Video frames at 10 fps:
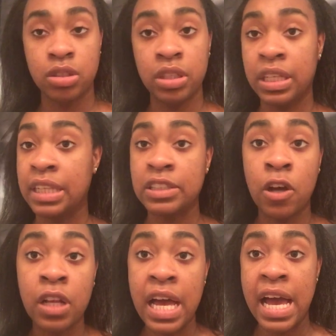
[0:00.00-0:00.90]
So yeah, that's
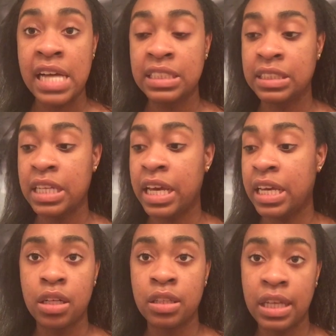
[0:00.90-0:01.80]
all I had to
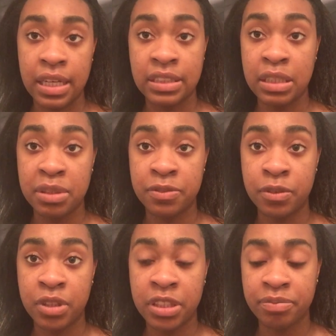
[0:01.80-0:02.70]
say. Like I said
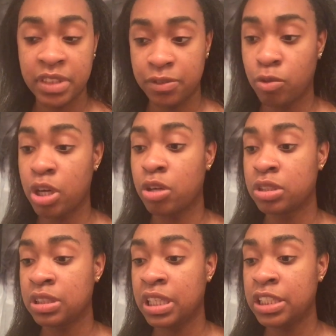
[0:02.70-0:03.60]
before, if you want to go
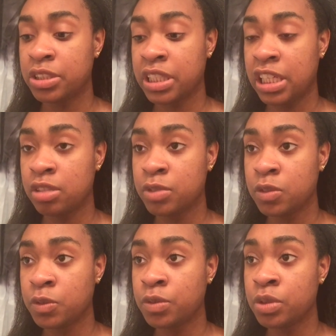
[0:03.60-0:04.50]
to lasering hair
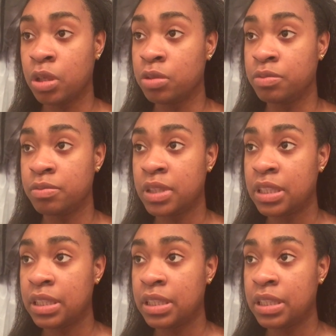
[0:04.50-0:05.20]
removal, go.